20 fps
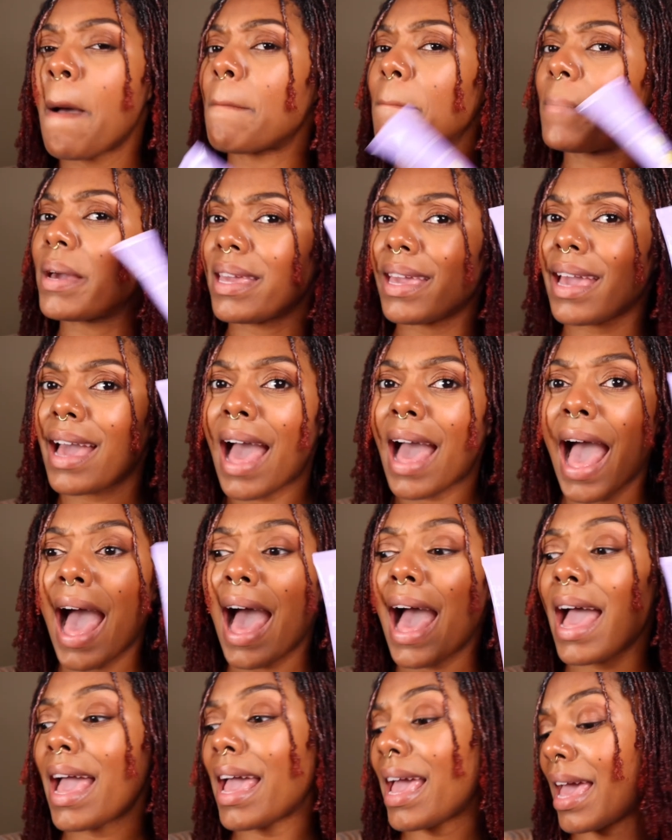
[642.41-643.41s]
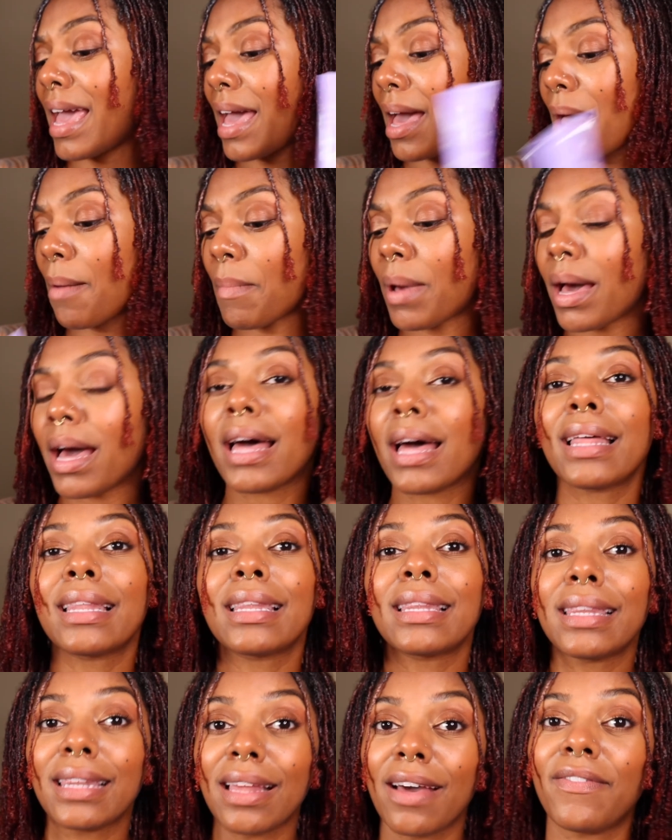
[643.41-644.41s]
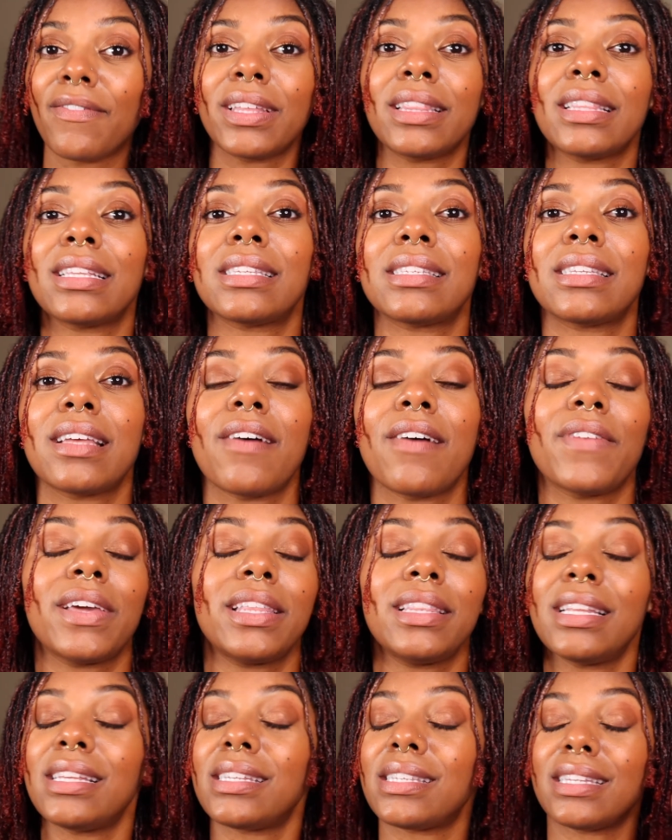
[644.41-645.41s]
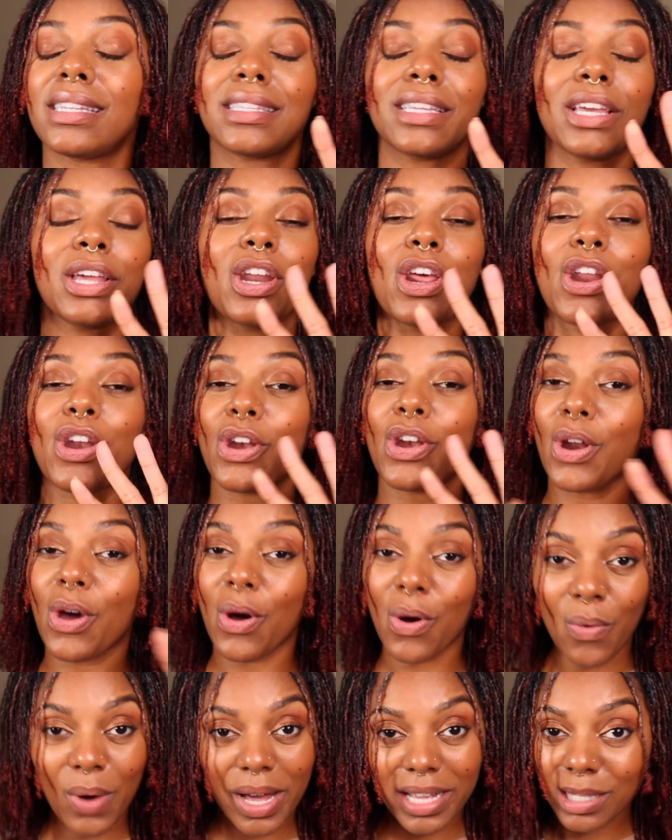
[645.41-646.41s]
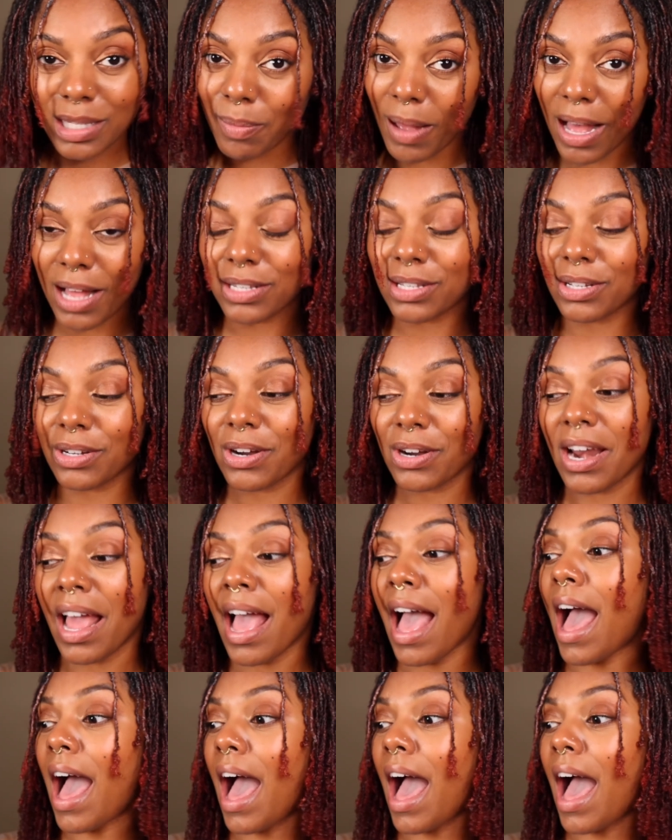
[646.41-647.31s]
But yeah, I am loving this stuff, and this is in no way sponsored.